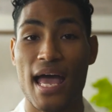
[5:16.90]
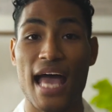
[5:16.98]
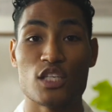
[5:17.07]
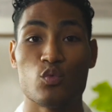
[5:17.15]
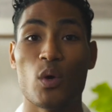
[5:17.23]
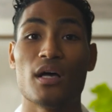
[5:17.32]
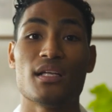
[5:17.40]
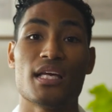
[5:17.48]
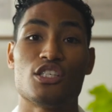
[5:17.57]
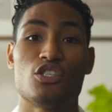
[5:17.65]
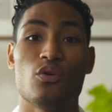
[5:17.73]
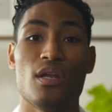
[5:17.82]
as well
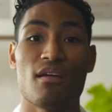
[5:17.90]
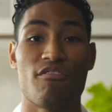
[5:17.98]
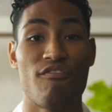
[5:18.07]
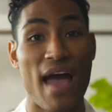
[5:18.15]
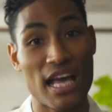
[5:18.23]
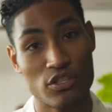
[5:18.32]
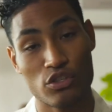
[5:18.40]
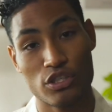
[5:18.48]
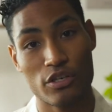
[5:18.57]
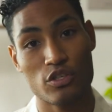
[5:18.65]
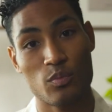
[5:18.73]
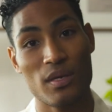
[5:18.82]
as shooting faster
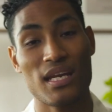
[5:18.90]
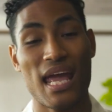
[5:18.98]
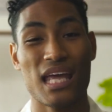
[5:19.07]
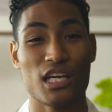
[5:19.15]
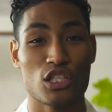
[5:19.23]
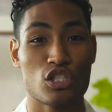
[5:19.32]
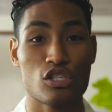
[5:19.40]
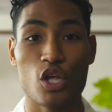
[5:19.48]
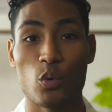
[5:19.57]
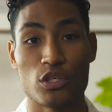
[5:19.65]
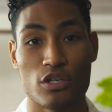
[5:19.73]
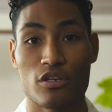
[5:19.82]
shutter speed and a
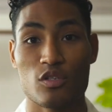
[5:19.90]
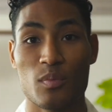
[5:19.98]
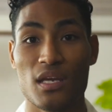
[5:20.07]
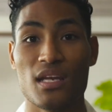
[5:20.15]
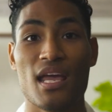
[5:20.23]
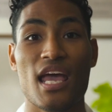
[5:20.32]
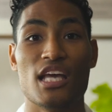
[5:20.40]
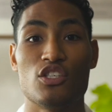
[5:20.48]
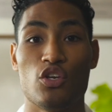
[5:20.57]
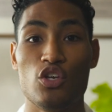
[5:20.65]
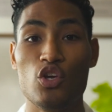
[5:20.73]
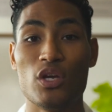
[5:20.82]
slower shutter speed,
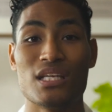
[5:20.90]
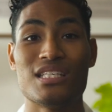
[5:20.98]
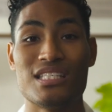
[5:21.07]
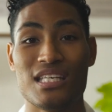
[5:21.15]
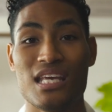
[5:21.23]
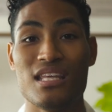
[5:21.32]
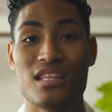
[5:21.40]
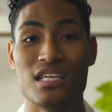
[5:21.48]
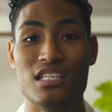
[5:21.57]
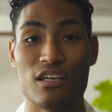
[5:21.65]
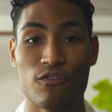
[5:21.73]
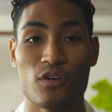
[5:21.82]
so you can see the
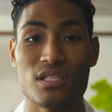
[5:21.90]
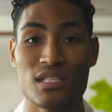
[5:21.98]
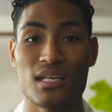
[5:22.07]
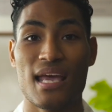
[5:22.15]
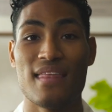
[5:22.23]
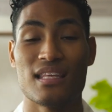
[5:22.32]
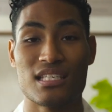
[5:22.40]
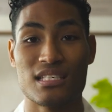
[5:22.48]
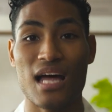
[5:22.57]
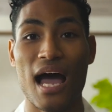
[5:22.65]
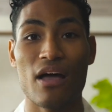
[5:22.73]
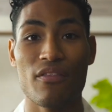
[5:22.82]
difference and the
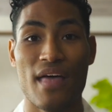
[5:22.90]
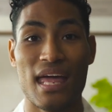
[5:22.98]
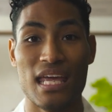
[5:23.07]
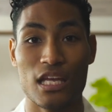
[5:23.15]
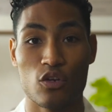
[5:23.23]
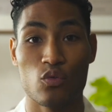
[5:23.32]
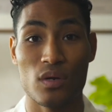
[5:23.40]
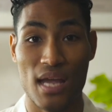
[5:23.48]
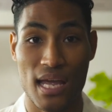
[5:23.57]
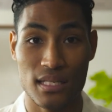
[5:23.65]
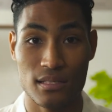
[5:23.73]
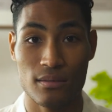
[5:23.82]
style that it
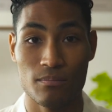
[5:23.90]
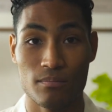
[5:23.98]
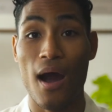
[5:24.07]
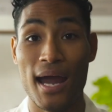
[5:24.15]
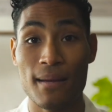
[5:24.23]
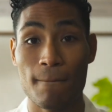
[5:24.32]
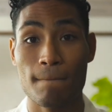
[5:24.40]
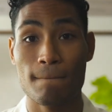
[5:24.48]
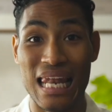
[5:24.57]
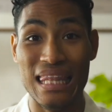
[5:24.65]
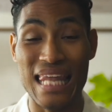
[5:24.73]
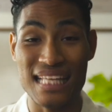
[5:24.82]
creates. All right,
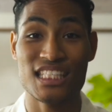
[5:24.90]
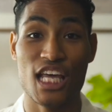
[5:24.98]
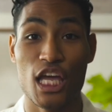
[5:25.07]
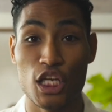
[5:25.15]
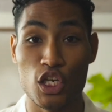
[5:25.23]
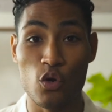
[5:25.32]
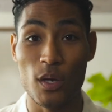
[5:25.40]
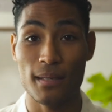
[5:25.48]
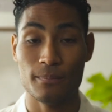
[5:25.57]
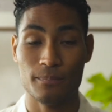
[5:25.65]
let's do it.